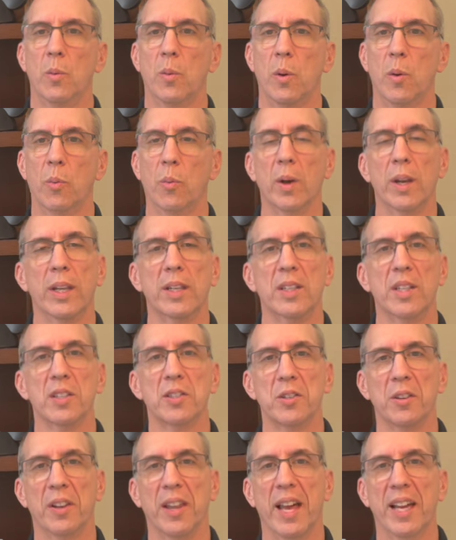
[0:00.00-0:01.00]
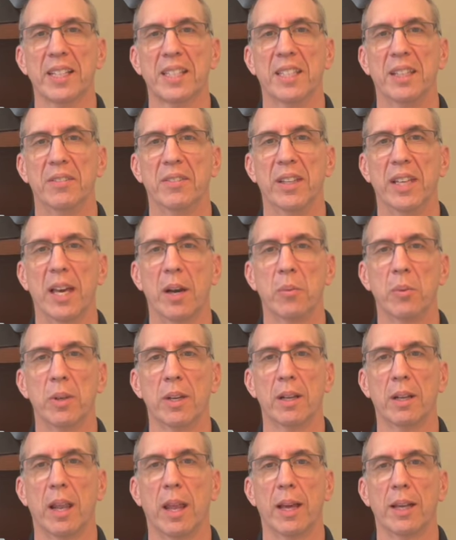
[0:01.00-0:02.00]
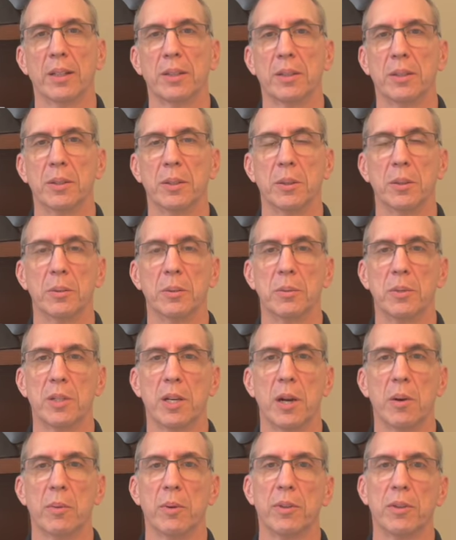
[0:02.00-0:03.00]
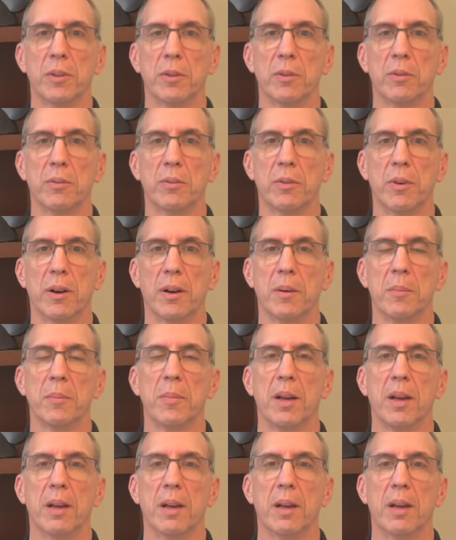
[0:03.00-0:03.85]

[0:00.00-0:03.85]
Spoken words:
One additional activity I would like to share with you from